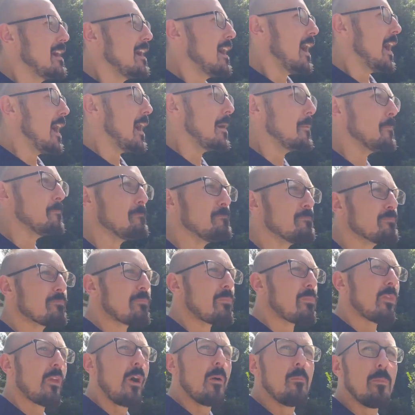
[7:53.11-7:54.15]

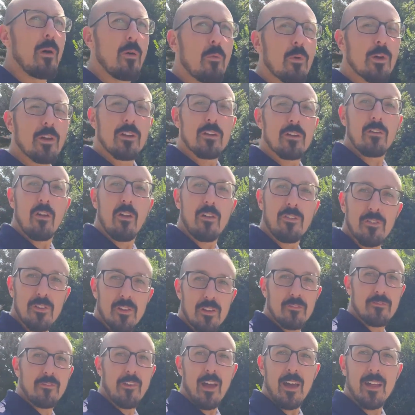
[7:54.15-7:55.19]
But what you're also
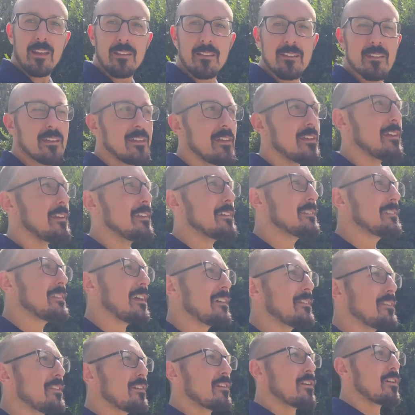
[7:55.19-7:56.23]
going to find is
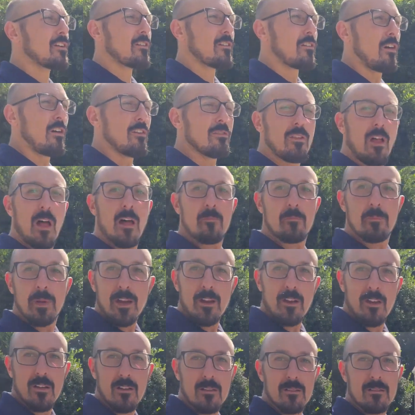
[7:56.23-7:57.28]
that they're a lot
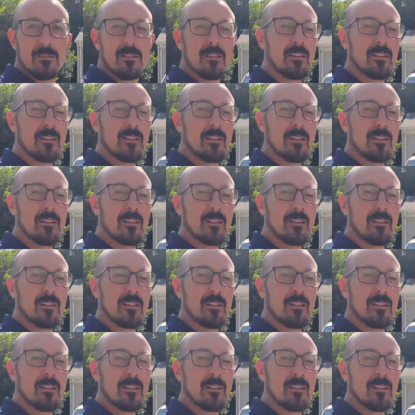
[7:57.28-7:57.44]
bigger.